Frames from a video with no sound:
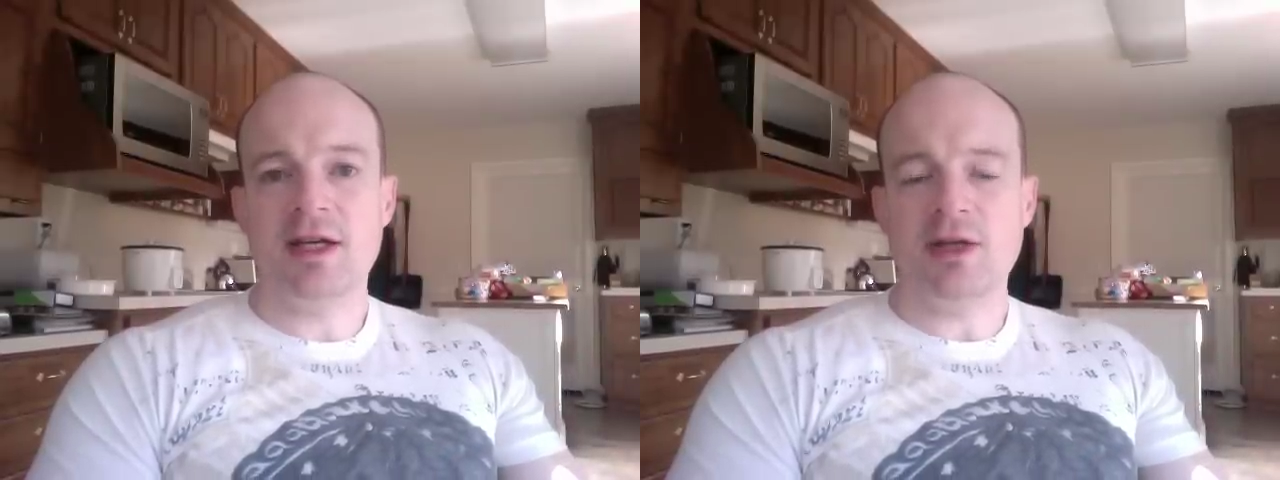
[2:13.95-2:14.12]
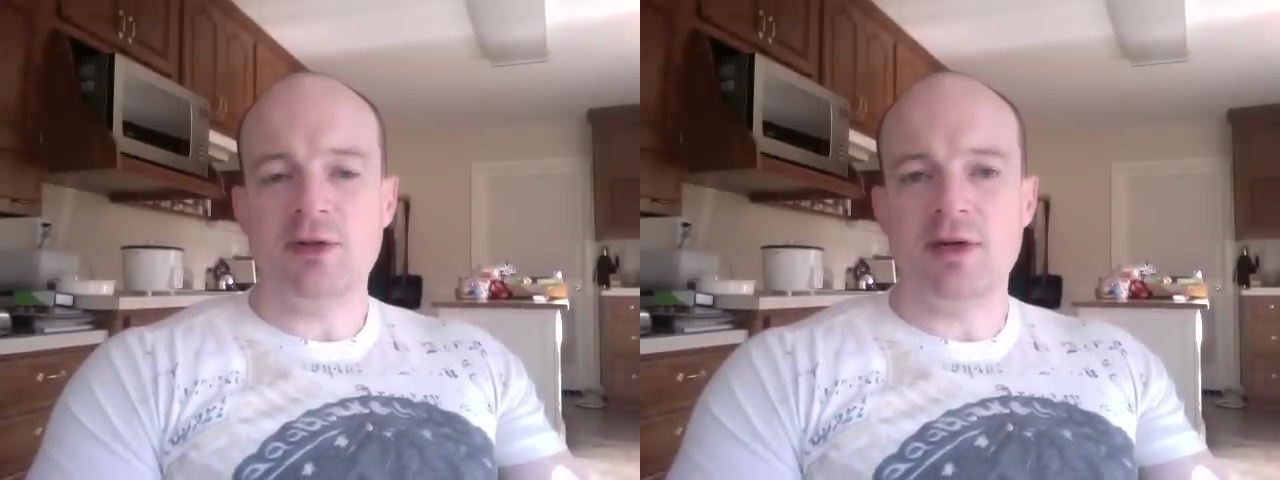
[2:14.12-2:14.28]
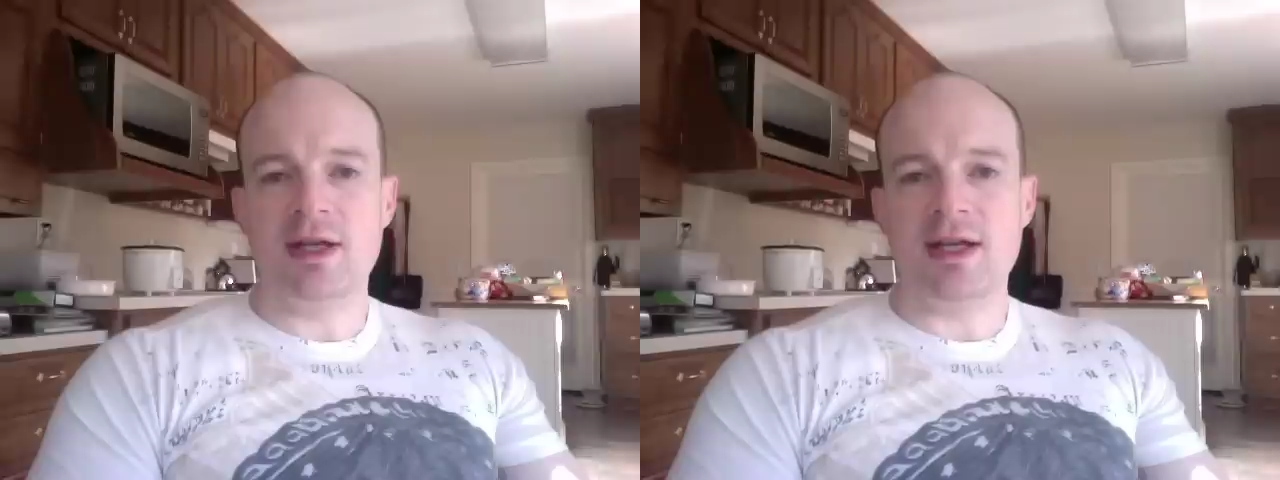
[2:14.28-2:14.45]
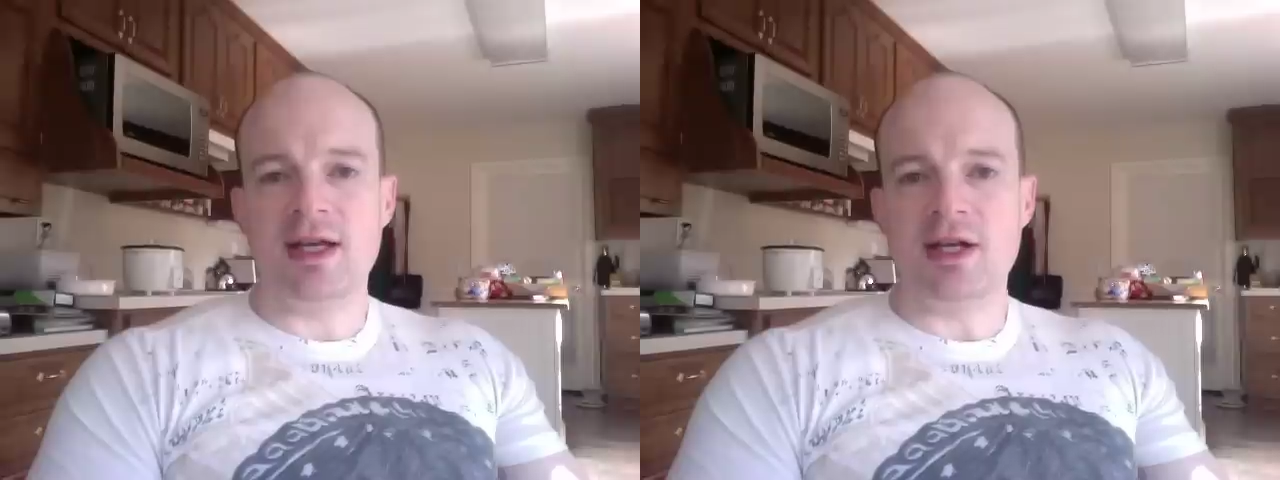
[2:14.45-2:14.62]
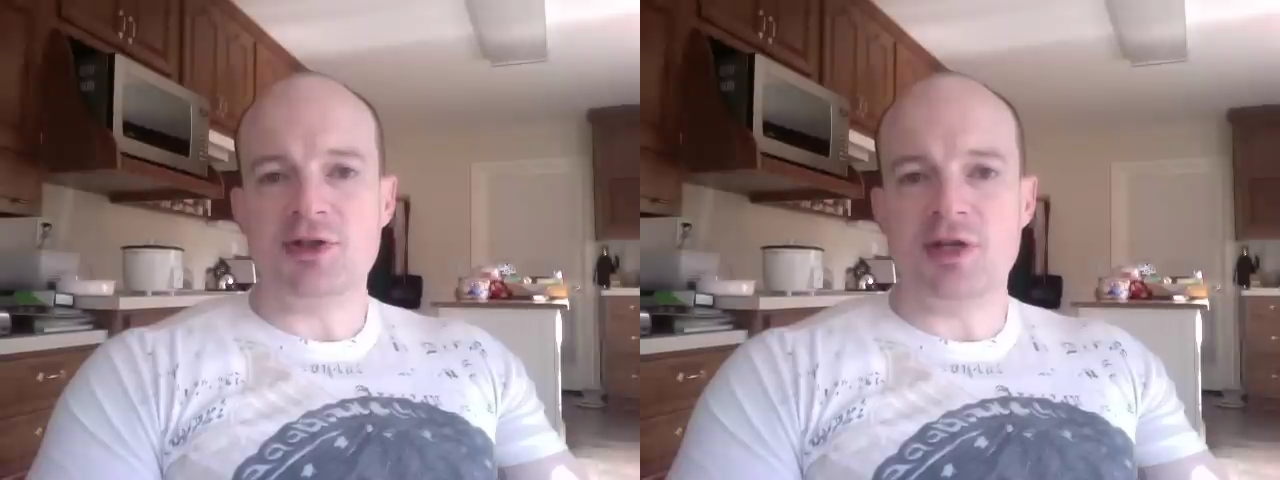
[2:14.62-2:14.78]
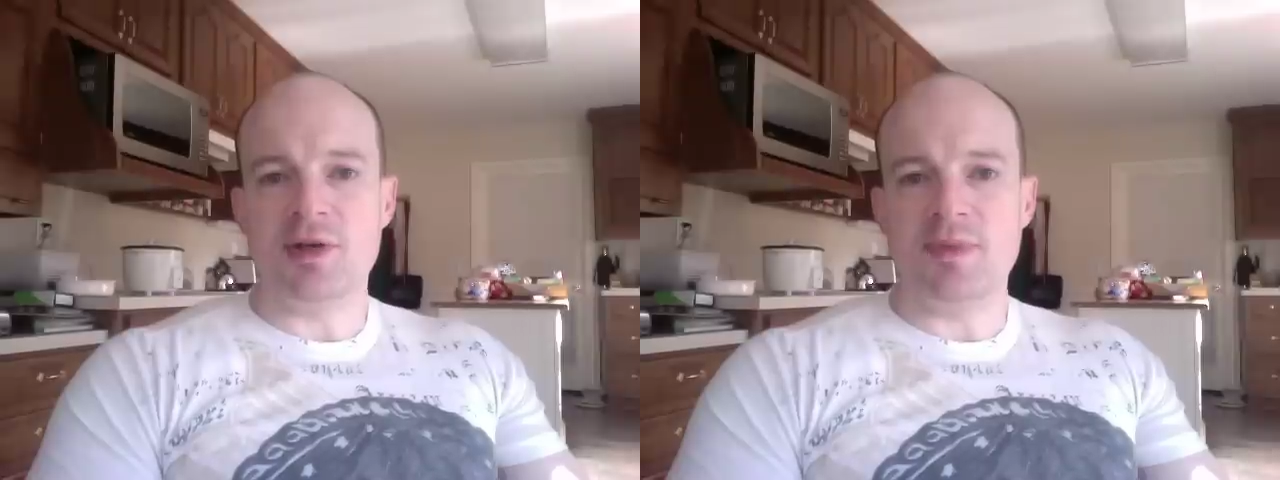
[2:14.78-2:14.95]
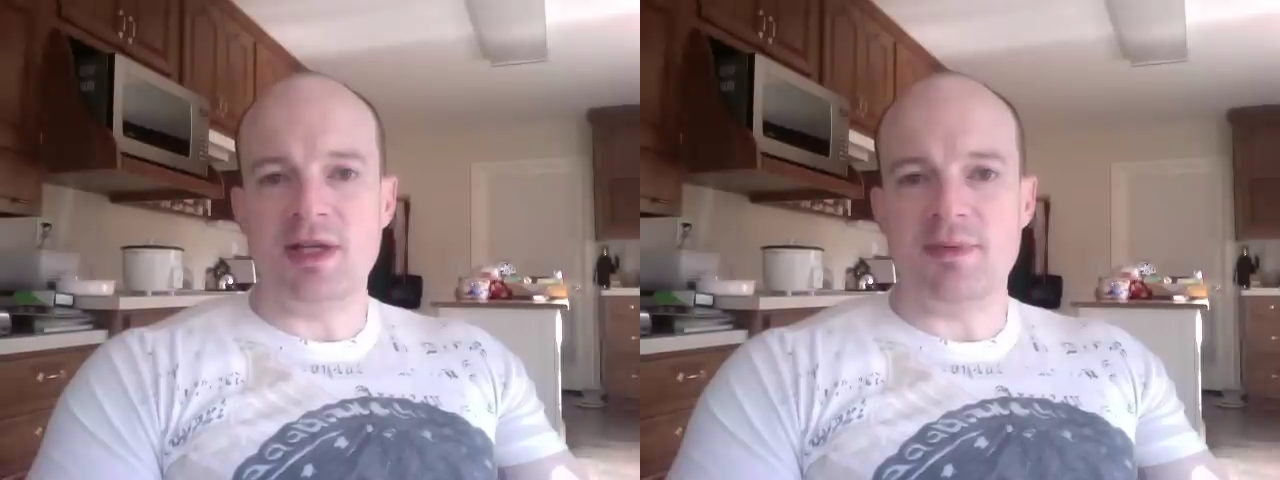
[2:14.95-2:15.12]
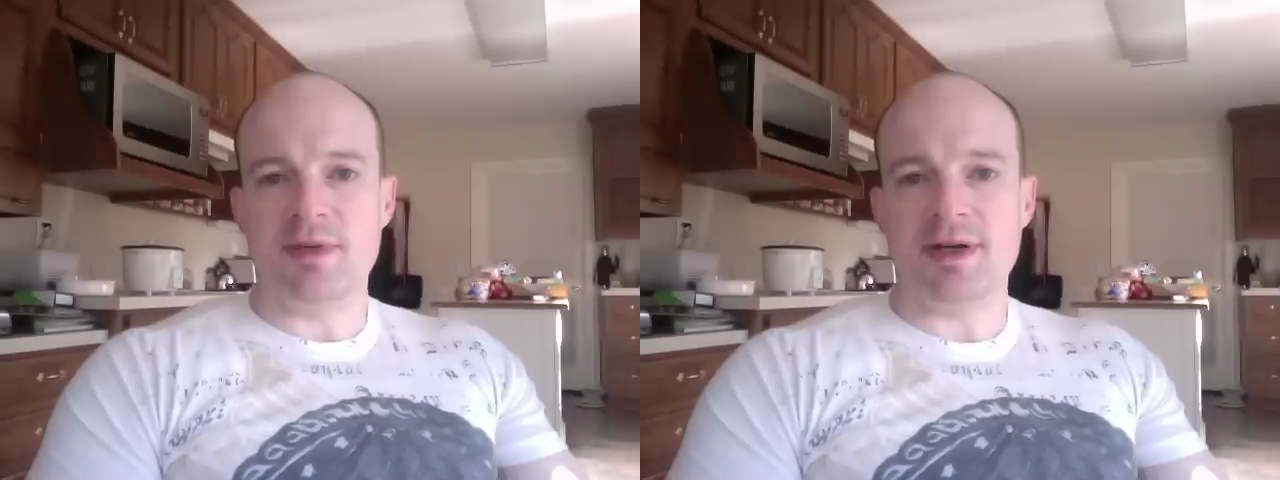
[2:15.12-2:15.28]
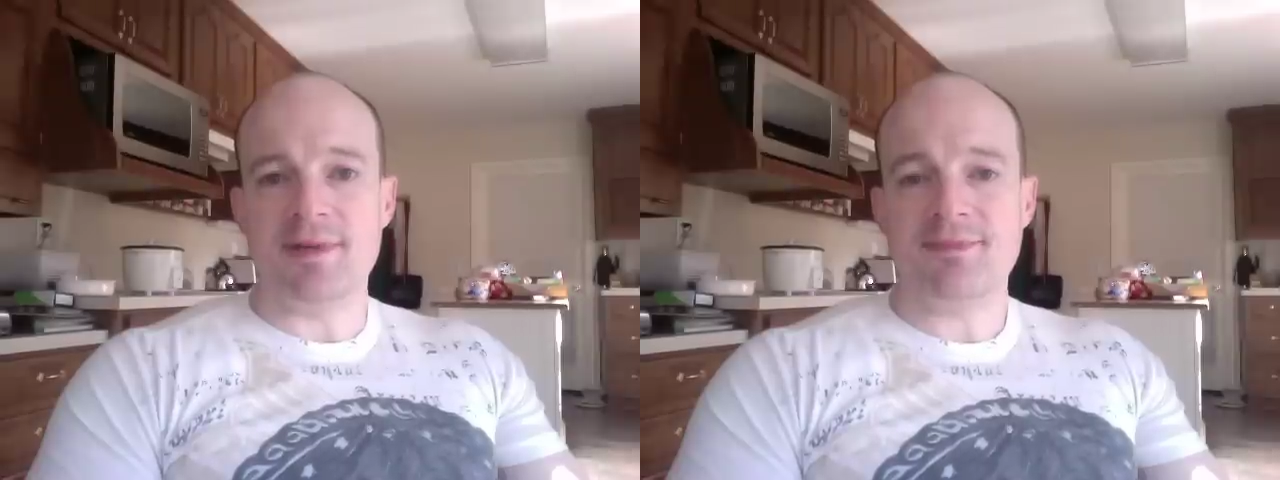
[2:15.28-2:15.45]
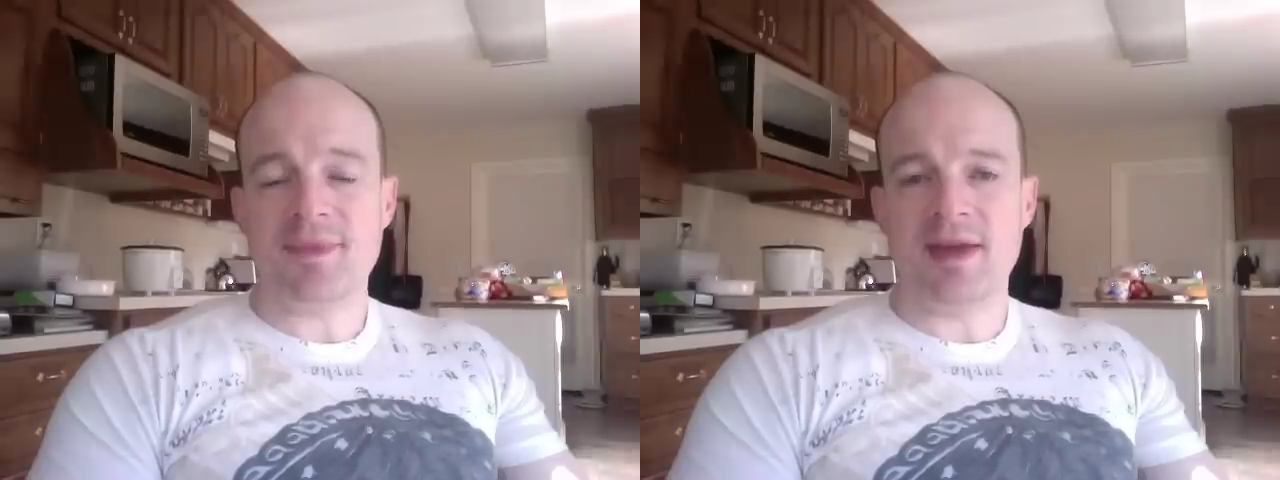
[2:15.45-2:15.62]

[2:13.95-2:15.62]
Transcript: you can catch amoeba.